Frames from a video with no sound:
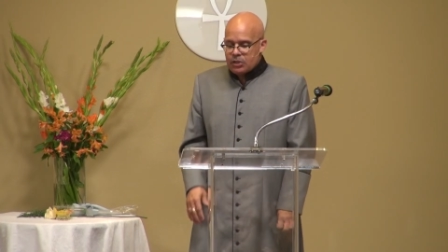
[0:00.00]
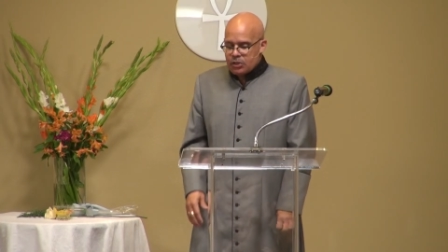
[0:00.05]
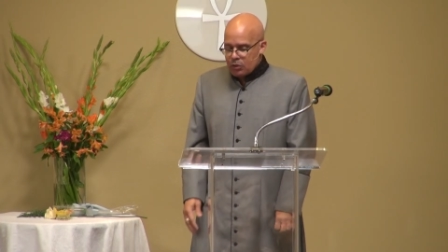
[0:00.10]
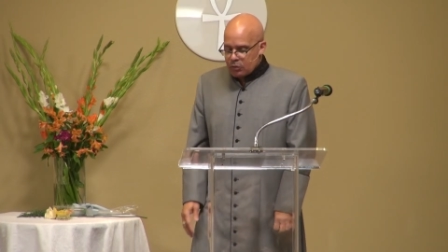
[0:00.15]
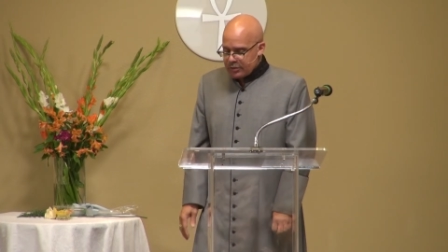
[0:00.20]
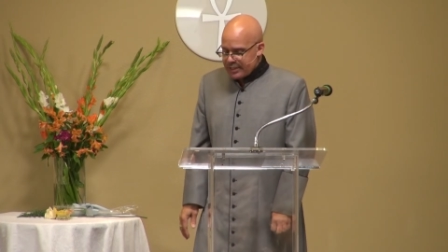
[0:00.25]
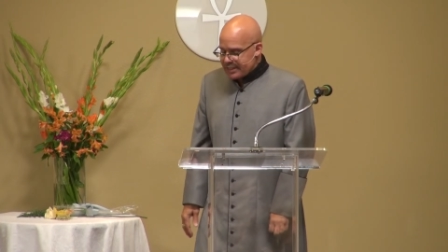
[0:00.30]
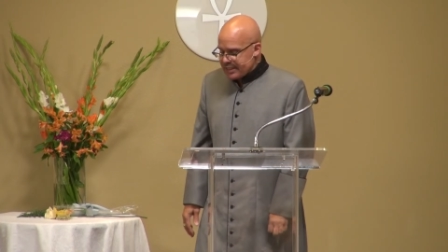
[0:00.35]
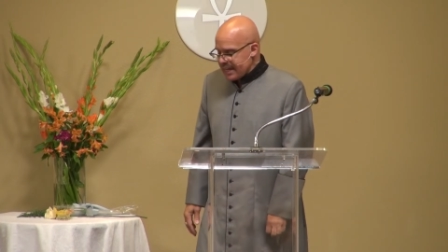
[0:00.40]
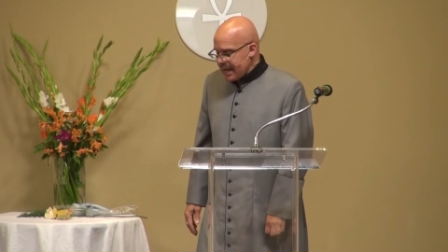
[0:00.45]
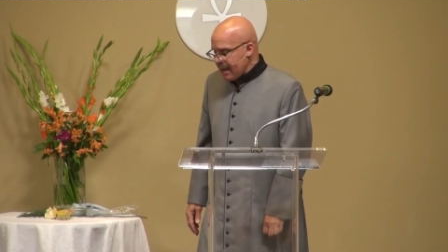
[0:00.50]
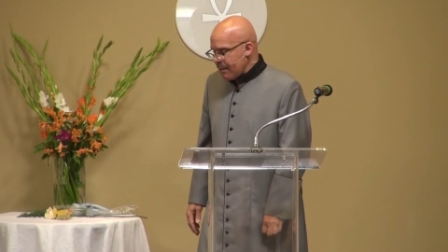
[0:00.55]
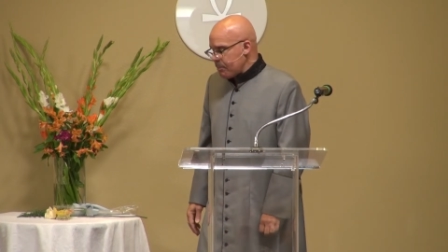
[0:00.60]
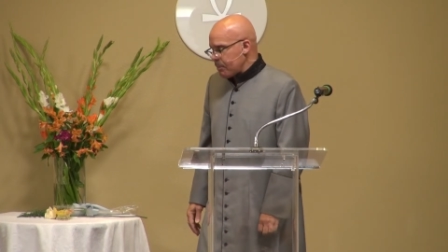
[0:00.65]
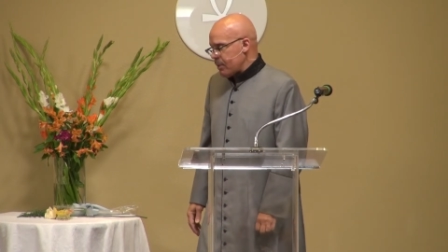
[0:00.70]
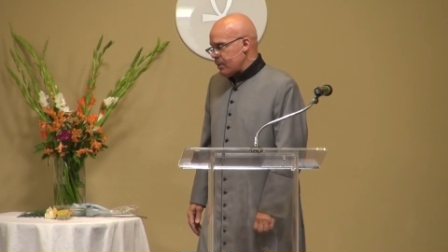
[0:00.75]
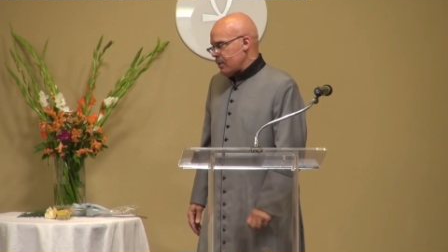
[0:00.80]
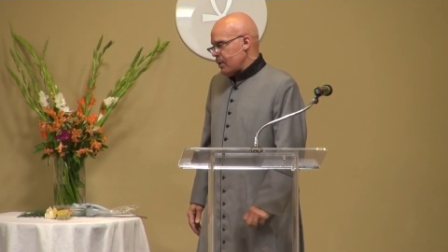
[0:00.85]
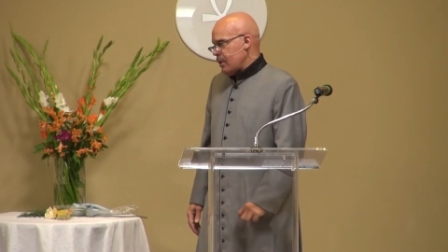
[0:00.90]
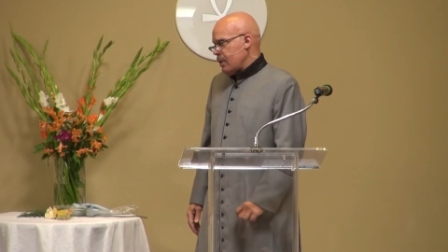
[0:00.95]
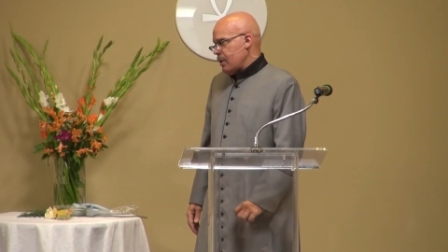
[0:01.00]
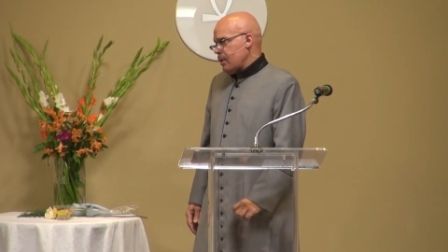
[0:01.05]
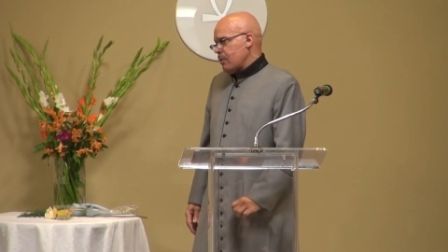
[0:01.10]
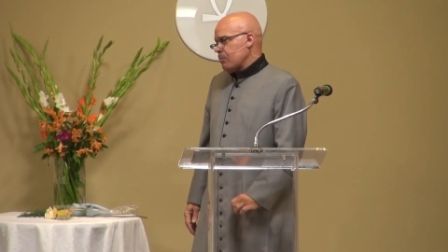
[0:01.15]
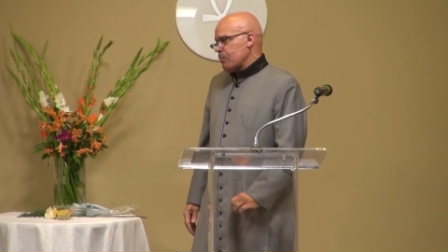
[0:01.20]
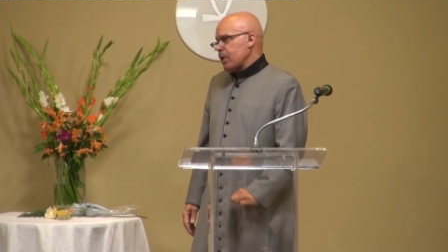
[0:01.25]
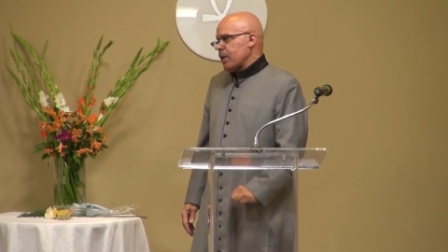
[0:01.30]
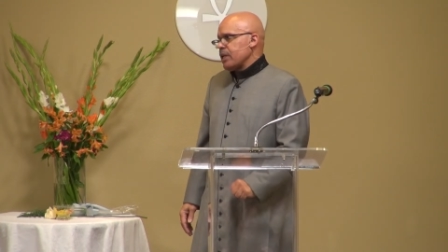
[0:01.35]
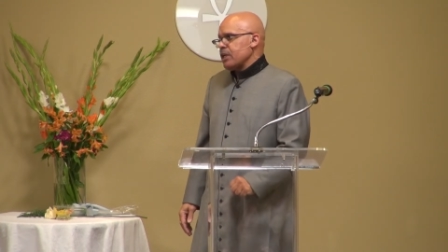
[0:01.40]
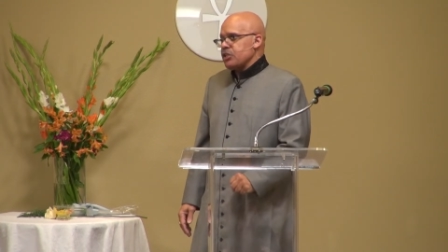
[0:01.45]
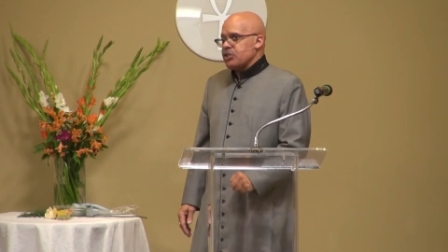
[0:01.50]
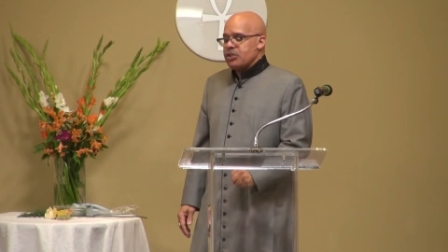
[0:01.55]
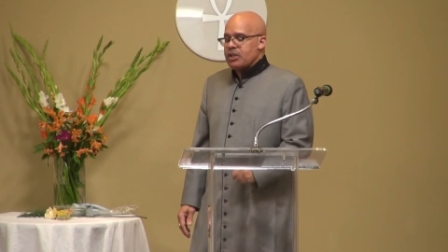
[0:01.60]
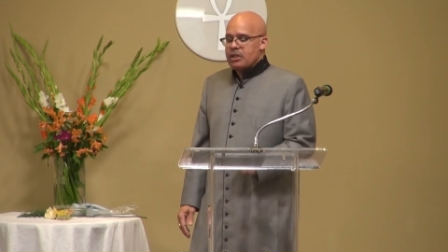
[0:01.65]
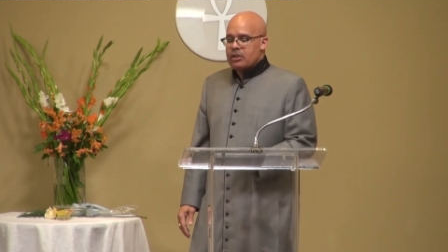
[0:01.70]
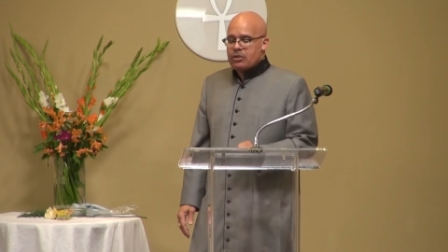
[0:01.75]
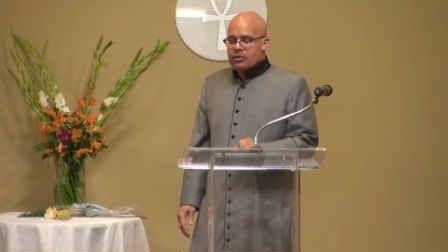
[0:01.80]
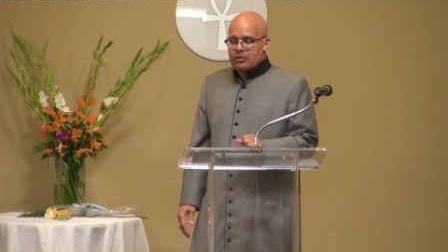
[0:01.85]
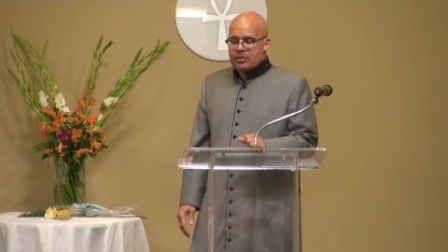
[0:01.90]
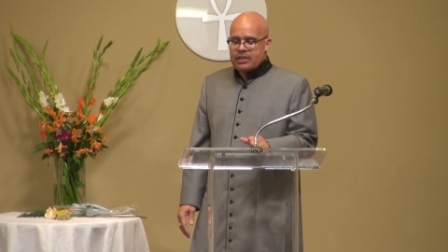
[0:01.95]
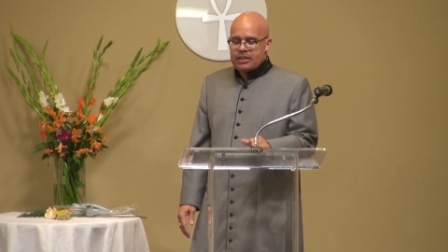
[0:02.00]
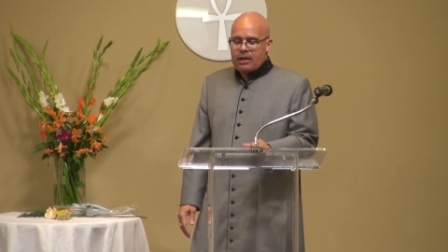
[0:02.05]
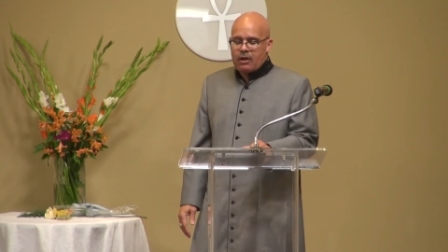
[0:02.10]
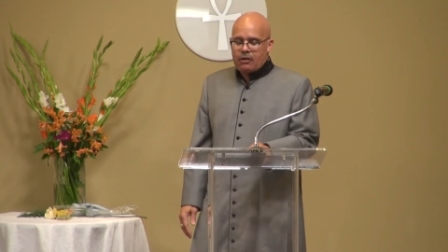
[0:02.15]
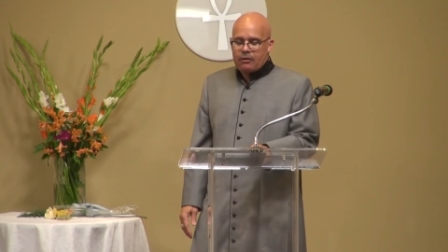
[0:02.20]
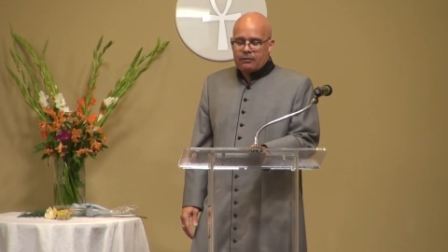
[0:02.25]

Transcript: So stop punishing yourself.